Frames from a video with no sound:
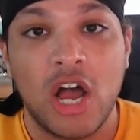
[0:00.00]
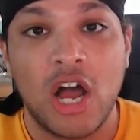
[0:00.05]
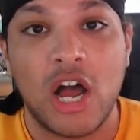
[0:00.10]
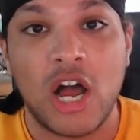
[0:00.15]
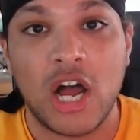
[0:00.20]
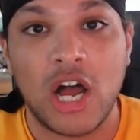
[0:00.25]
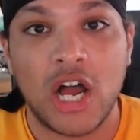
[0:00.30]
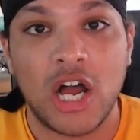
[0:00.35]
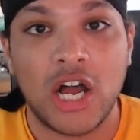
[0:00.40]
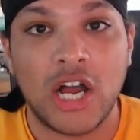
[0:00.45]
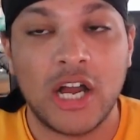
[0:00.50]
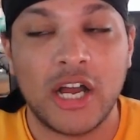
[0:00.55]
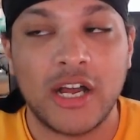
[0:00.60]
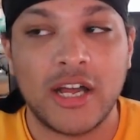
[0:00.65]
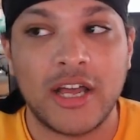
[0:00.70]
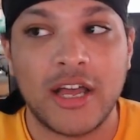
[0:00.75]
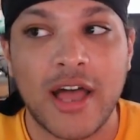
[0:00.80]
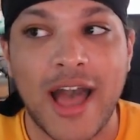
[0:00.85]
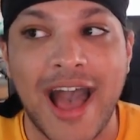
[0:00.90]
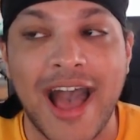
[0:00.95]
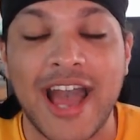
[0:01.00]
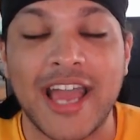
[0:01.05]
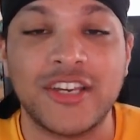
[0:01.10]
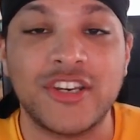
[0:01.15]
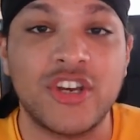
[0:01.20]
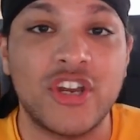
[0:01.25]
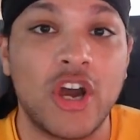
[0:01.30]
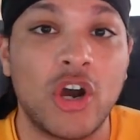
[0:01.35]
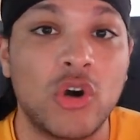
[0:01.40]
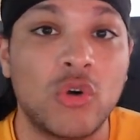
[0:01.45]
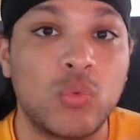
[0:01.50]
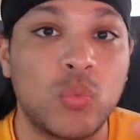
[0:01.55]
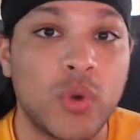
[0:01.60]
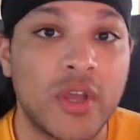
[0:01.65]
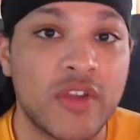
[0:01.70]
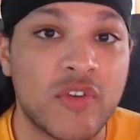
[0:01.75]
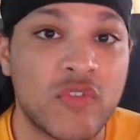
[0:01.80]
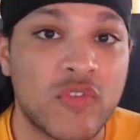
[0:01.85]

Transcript: I know with